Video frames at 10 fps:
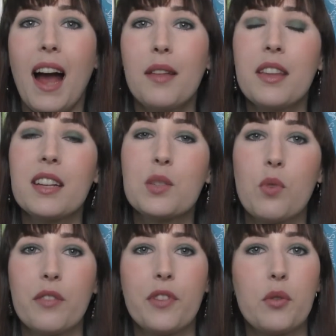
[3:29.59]
I think it's
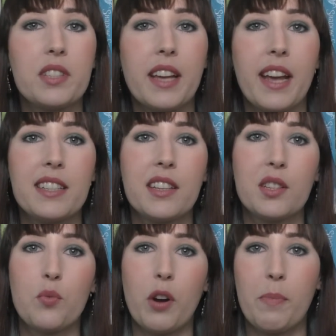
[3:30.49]
one of those
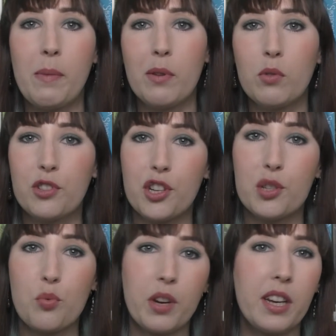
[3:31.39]
cases where people will
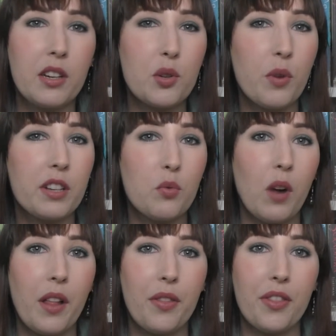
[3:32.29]
just read into it
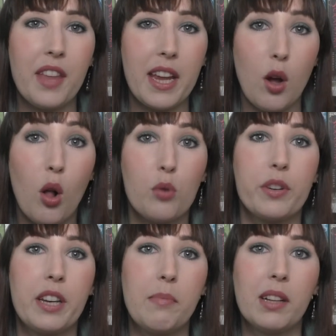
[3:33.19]
what they
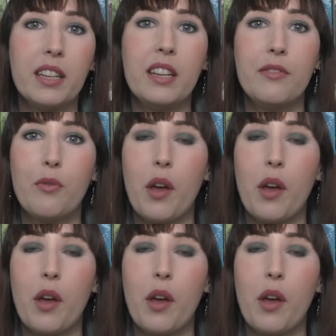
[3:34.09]
already believe,